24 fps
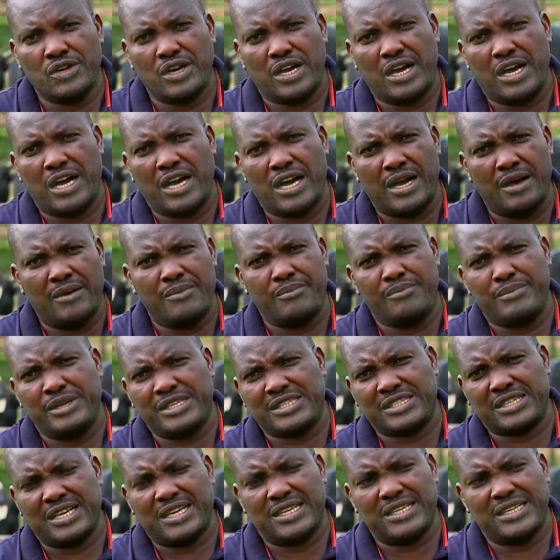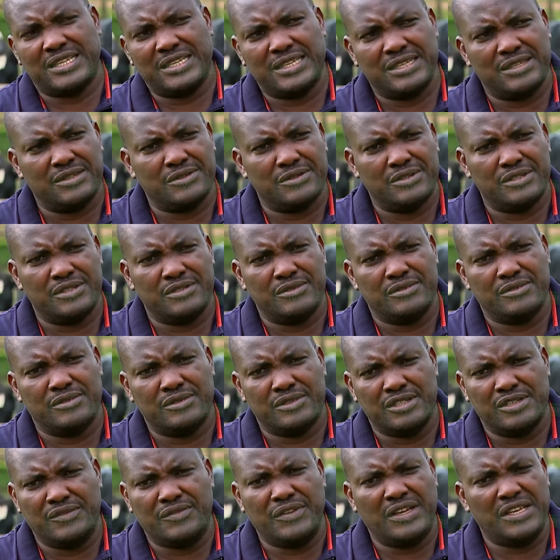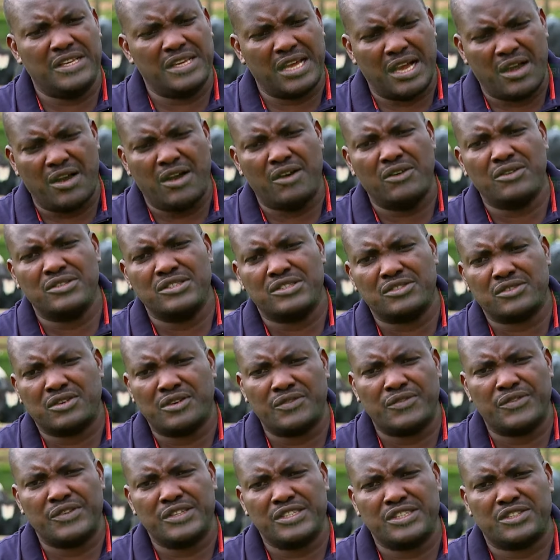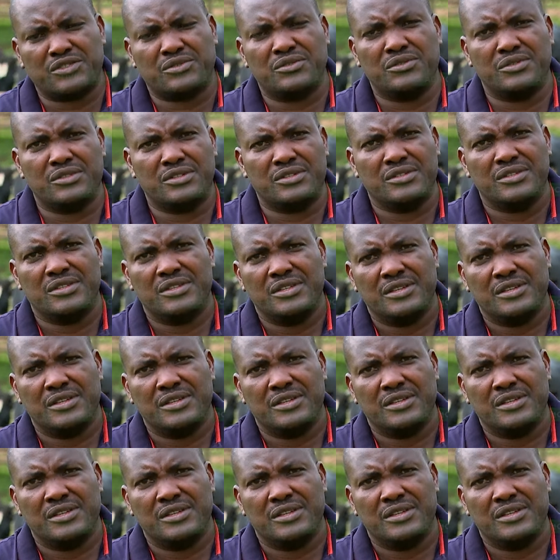uh, basically, even our old coffee is good.